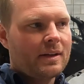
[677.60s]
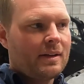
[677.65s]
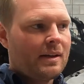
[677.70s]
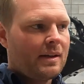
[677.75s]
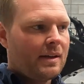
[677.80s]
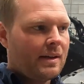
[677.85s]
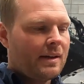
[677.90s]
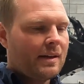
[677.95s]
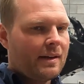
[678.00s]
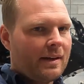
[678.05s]
And
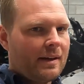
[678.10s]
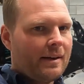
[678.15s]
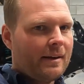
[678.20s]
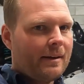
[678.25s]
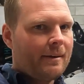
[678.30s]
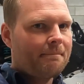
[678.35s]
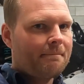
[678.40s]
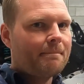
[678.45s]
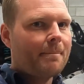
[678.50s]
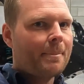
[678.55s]
also the
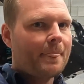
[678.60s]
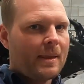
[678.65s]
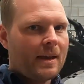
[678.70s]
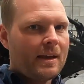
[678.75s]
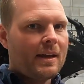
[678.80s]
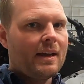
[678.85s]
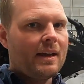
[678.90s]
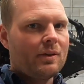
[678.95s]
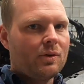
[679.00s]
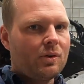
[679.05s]

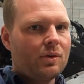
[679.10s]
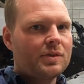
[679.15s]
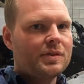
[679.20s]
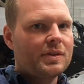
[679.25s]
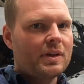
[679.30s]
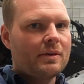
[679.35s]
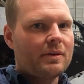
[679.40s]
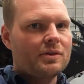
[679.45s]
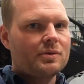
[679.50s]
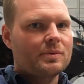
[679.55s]
and
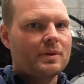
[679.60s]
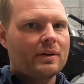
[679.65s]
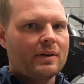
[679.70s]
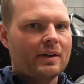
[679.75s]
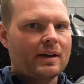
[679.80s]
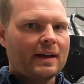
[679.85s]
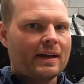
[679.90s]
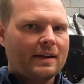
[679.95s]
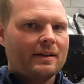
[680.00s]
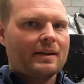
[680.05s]
also as well
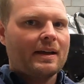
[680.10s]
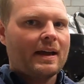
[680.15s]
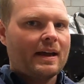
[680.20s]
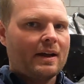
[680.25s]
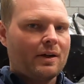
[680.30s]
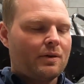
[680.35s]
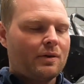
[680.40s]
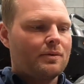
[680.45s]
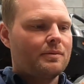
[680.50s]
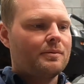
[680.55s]

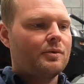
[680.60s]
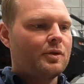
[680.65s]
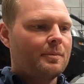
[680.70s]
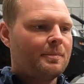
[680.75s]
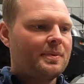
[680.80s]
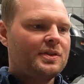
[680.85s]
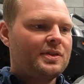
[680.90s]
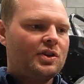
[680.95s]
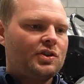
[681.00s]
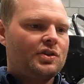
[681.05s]
how the
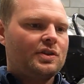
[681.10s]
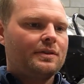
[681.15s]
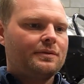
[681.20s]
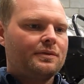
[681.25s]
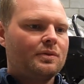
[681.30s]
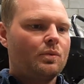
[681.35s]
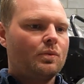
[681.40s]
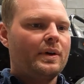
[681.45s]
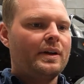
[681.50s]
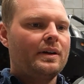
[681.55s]
position of
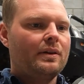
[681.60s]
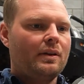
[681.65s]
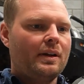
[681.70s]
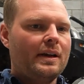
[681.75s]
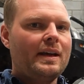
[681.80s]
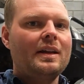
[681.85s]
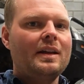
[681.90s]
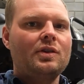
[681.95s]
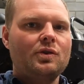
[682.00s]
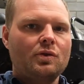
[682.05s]
the wheel
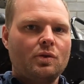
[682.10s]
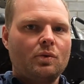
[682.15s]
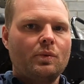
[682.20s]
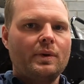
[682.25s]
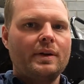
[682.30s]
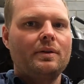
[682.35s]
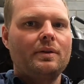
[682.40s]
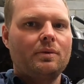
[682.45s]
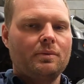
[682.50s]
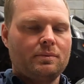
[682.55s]
in your
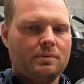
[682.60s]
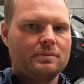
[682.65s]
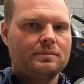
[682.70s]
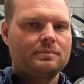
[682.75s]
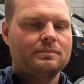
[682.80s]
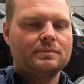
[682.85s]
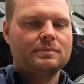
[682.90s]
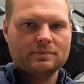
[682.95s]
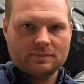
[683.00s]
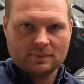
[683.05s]
wheel
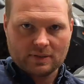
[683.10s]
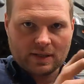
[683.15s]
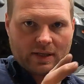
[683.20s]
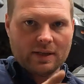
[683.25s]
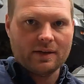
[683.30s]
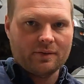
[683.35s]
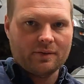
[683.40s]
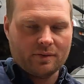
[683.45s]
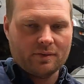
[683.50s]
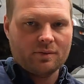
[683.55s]
uh,
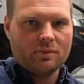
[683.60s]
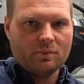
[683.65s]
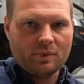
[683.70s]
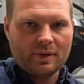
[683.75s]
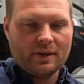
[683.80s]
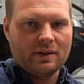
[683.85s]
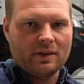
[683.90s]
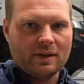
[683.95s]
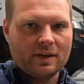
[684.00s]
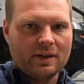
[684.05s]
uh
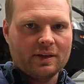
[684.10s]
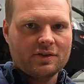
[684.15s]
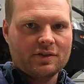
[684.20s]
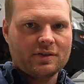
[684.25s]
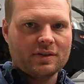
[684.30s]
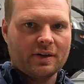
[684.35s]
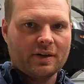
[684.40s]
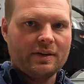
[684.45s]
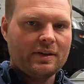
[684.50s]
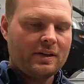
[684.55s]
wheel arch,
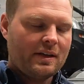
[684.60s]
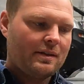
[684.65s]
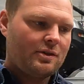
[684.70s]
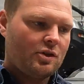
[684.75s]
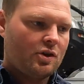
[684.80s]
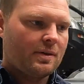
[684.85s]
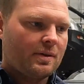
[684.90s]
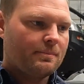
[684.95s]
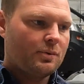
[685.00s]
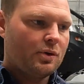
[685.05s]
so
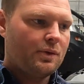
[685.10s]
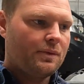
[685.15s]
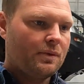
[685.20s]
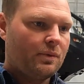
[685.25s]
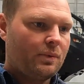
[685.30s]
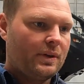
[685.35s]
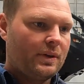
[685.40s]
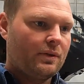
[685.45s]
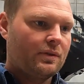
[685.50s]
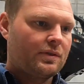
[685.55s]
you can move the
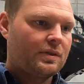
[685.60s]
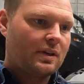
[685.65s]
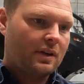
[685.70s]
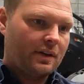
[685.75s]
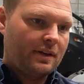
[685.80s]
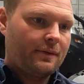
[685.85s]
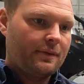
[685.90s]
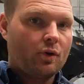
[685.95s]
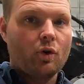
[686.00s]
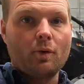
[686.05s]
wheel
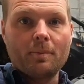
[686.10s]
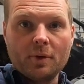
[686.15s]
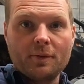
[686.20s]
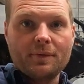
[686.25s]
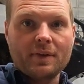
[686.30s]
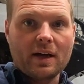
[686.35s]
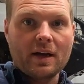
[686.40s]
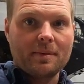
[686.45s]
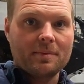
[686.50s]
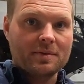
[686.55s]
slightly or move
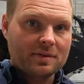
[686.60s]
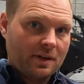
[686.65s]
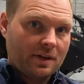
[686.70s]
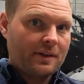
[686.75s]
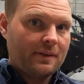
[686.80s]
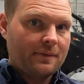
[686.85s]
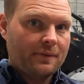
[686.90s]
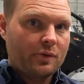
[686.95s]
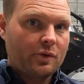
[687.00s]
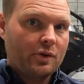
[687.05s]
the hub
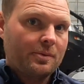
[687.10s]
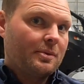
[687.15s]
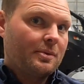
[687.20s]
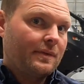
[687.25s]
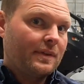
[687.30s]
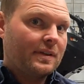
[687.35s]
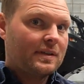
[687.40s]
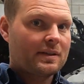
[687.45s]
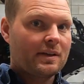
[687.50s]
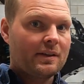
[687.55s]
slightly forward,
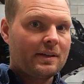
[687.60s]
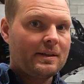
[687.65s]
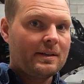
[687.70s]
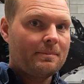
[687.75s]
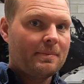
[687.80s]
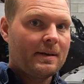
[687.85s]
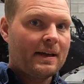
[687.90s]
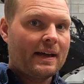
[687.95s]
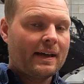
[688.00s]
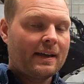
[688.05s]
move it slightly
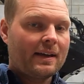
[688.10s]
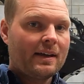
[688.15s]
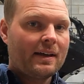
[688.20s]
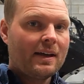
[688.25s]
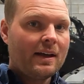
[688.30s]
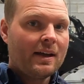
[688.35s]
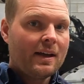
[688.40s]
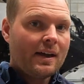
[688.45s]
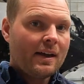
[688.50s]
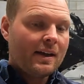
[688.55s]
back.
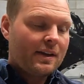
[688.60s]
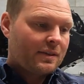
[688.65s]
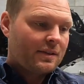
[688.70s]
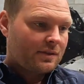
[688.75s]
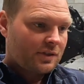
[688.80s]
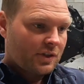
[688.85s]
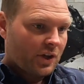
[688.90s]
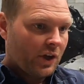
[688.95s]
Yeah, right.